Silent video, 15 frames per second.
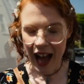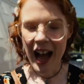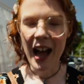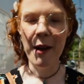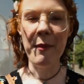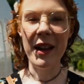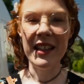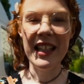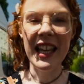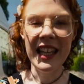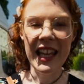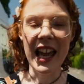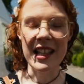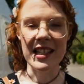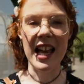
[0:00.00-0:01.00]
um, I think
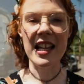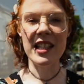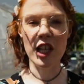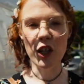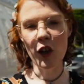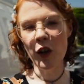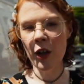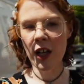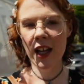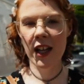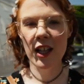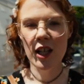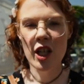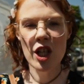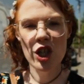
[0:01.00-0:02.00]
yes as a young
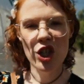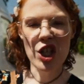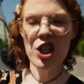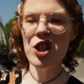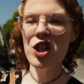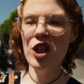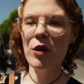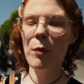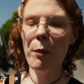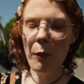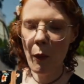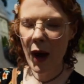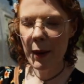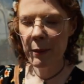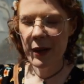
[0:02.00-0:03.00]
ginger
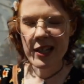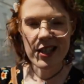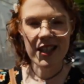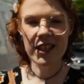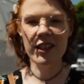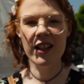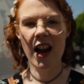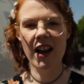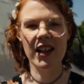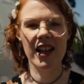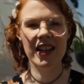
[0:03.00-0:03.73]
white person here in Ireland,